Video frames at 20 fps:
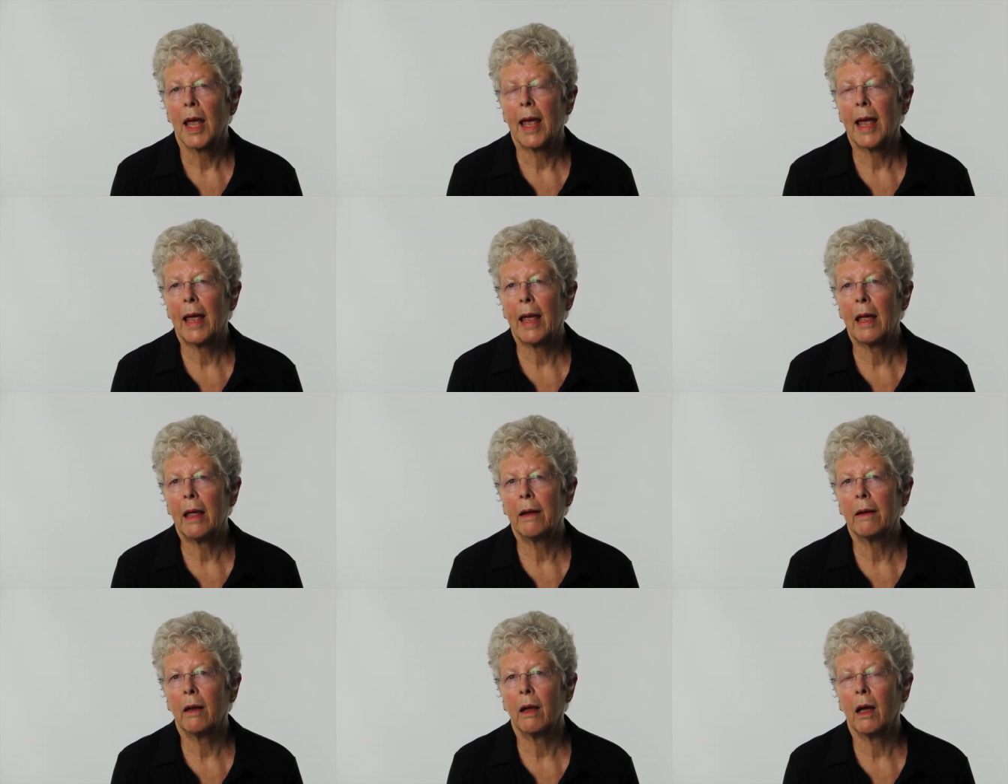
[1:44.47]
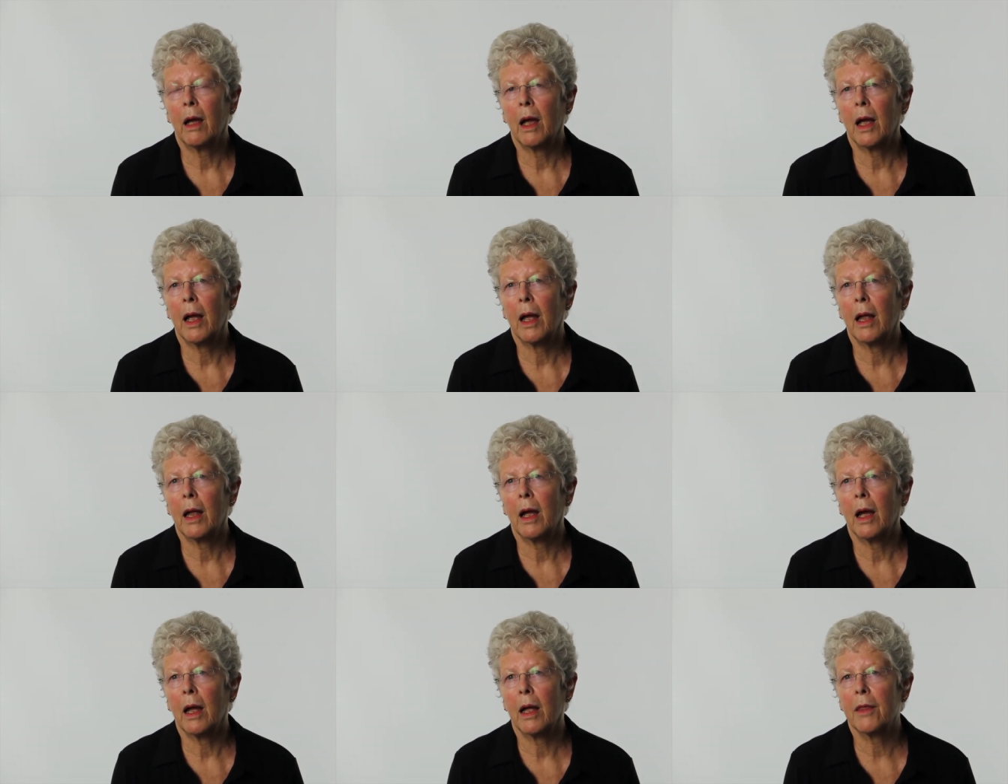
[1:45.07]
and
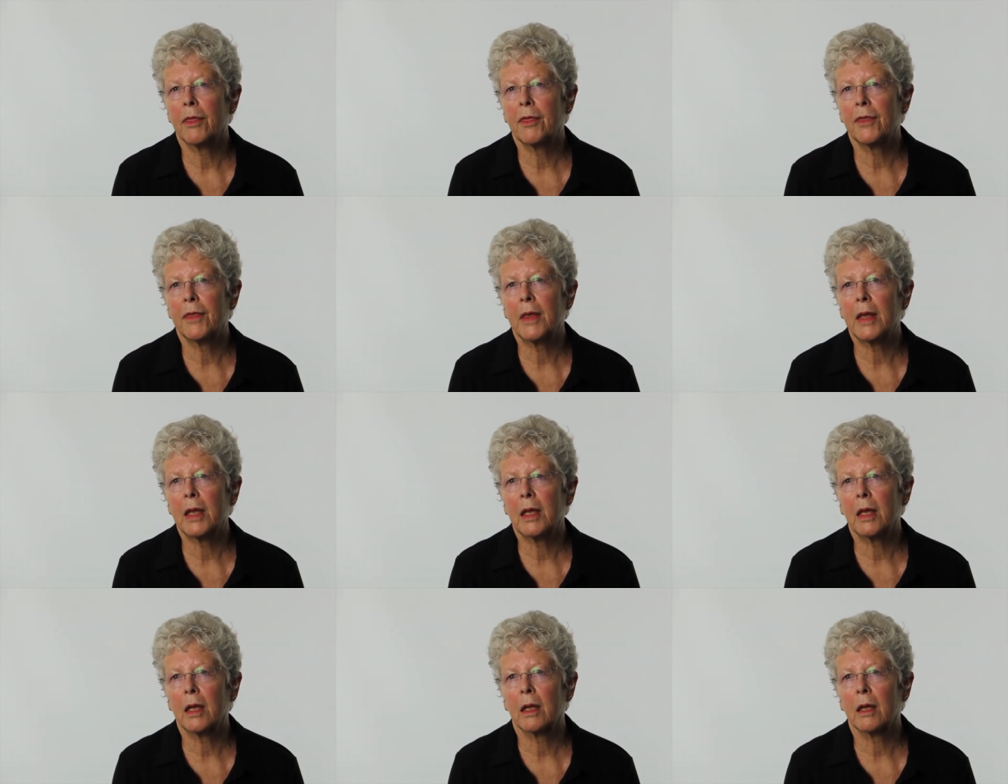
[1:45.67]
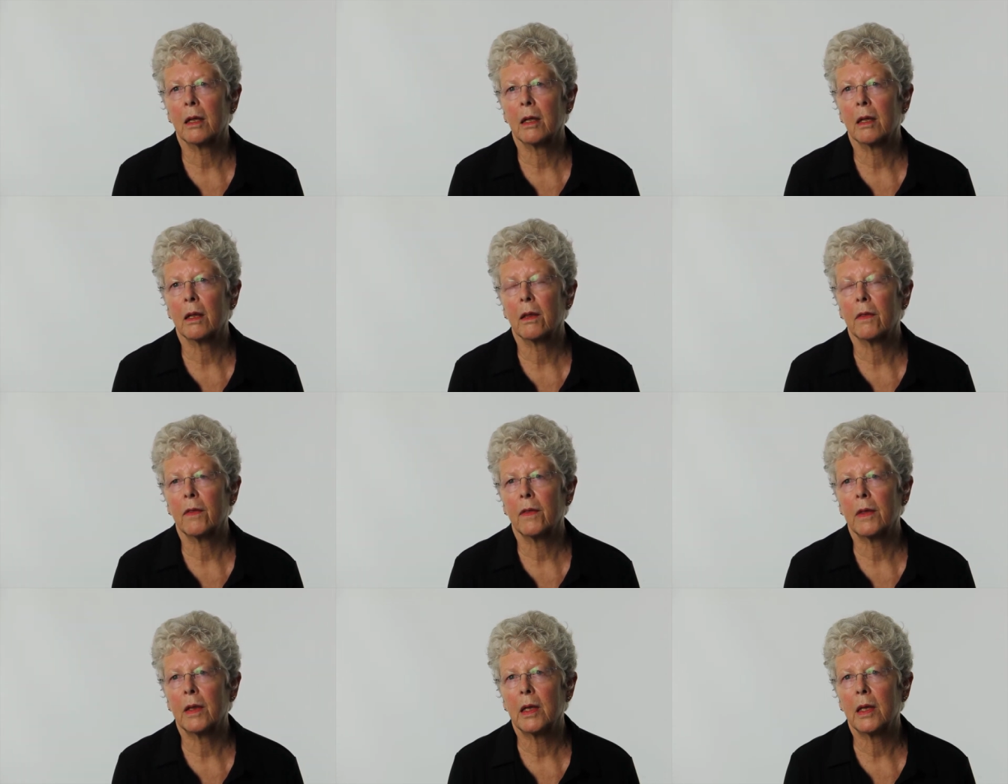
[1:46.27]
I, I think
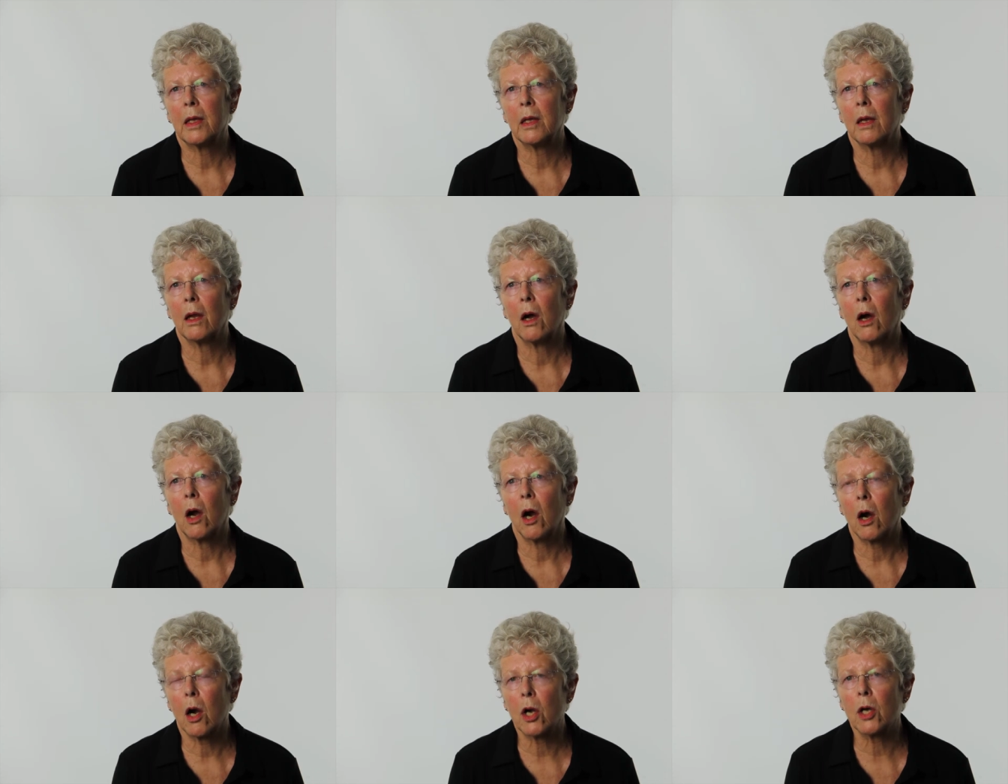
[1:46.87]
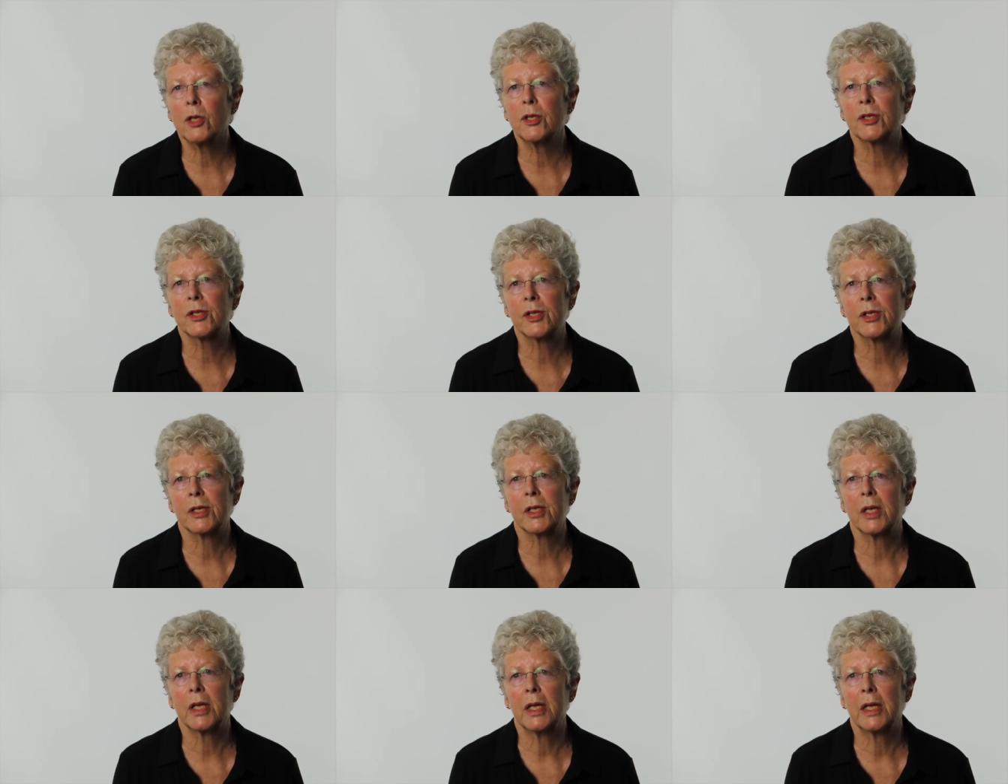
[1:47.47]
the
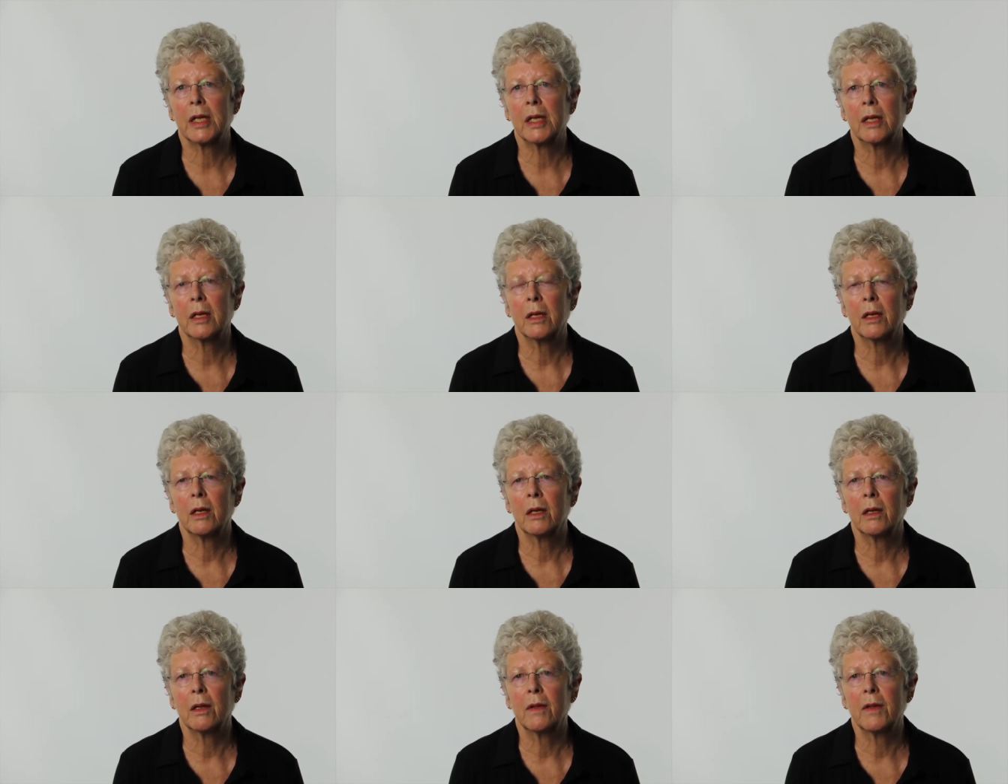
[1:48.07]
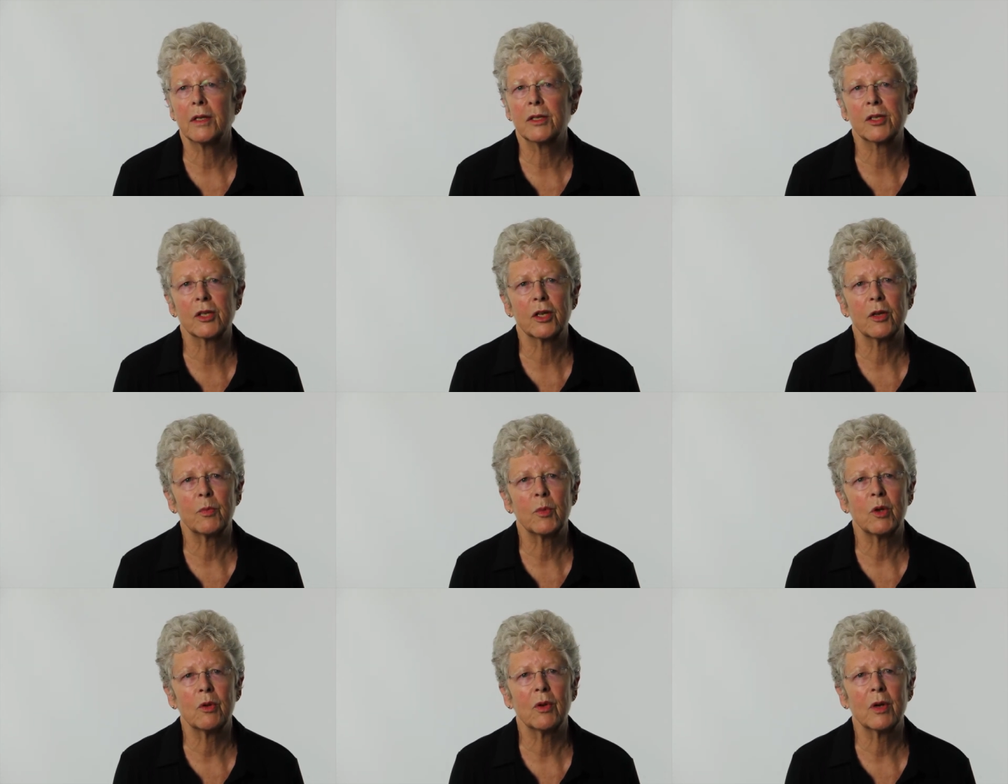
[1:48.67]
arts in this
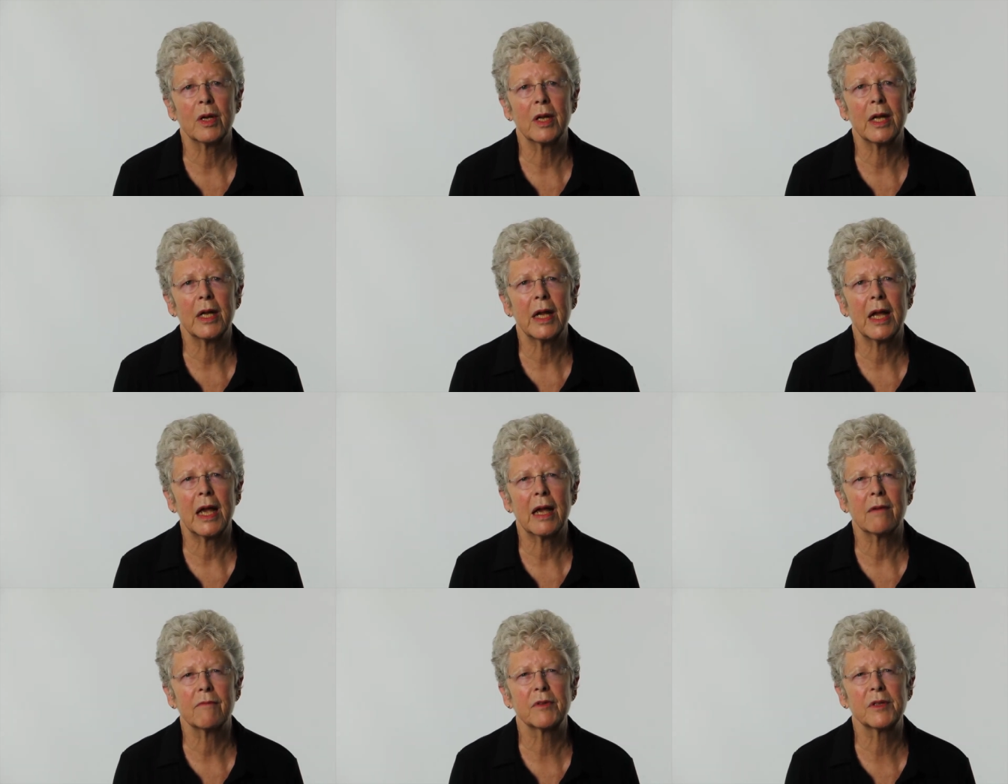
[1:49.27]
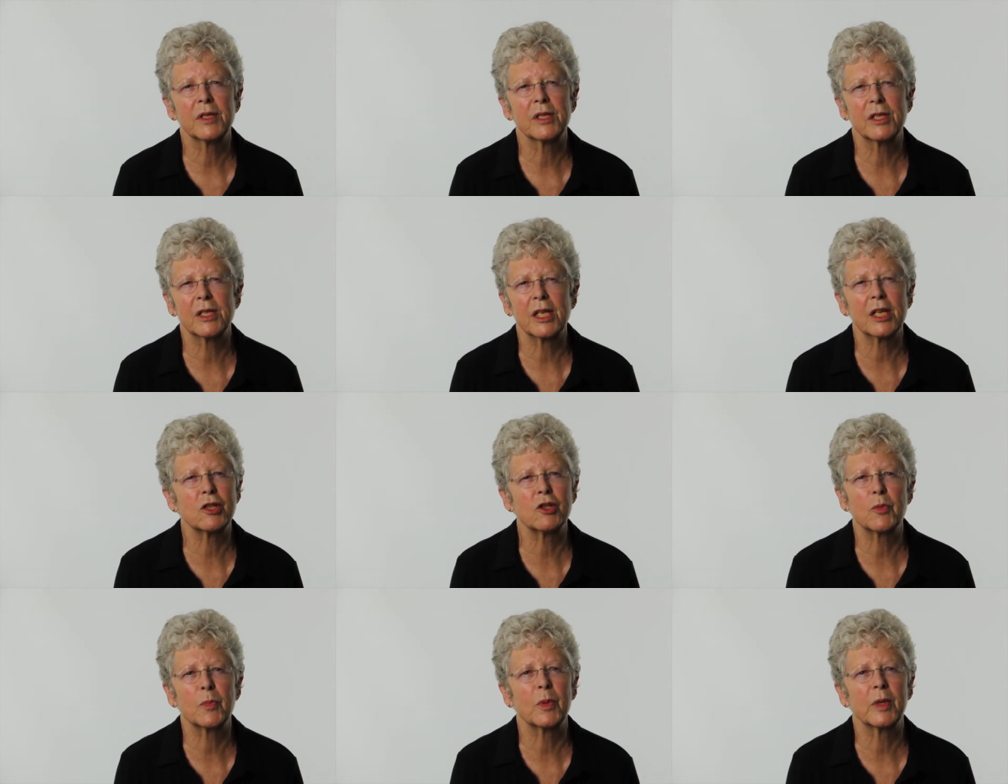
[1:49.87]
community have
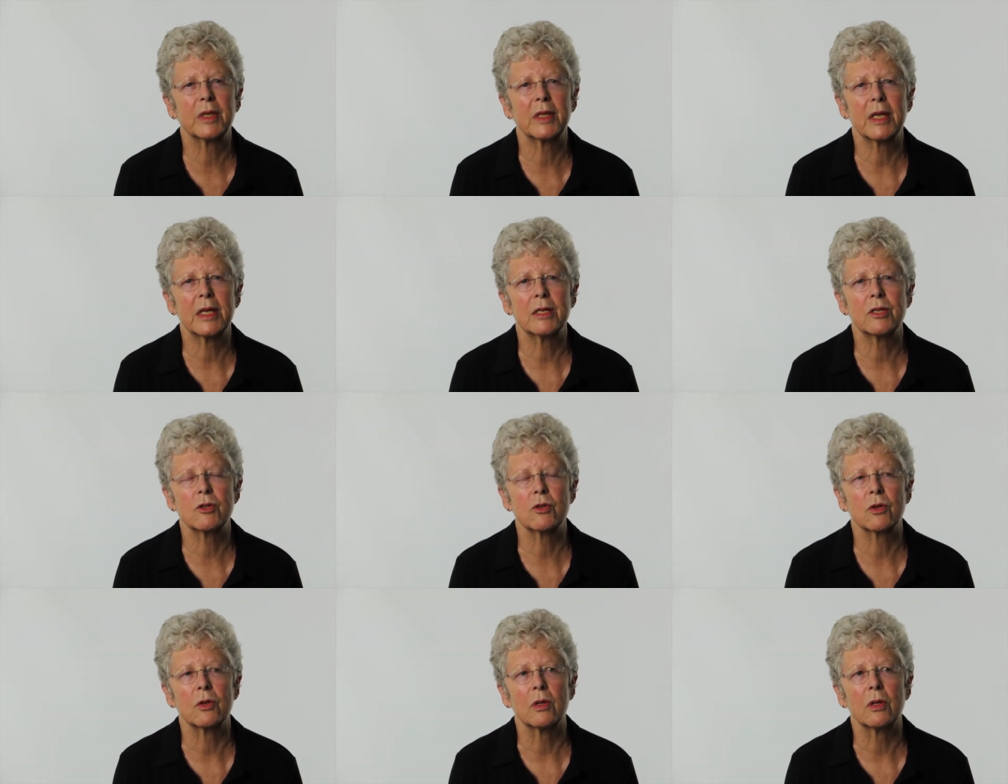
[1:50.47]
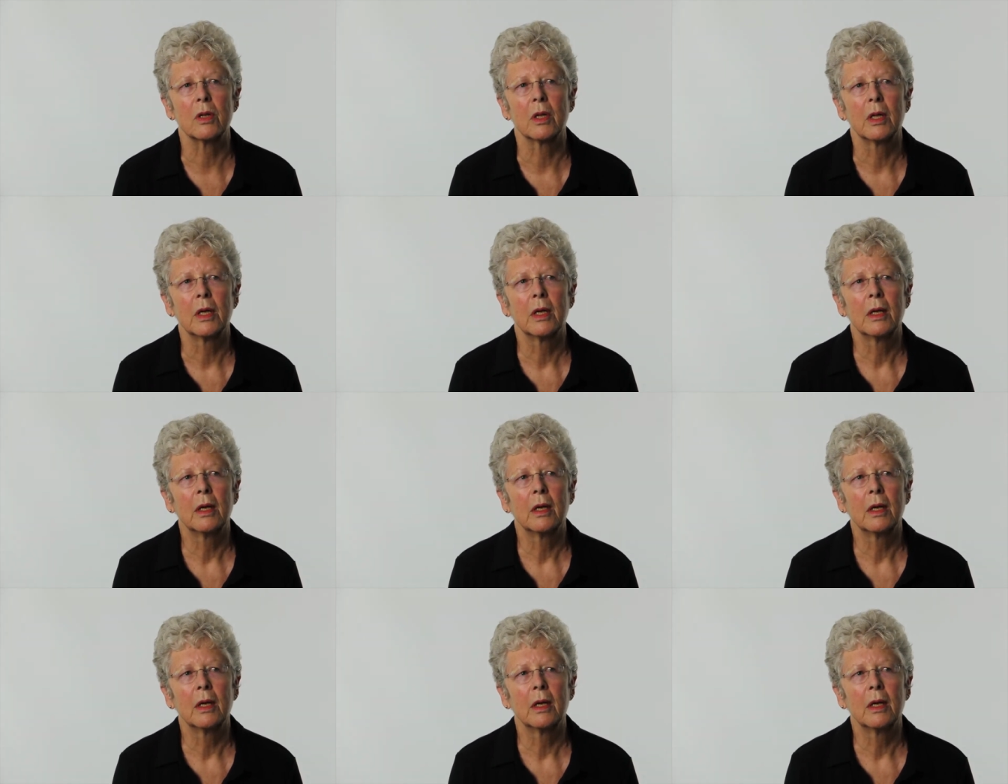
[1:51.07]
such potential.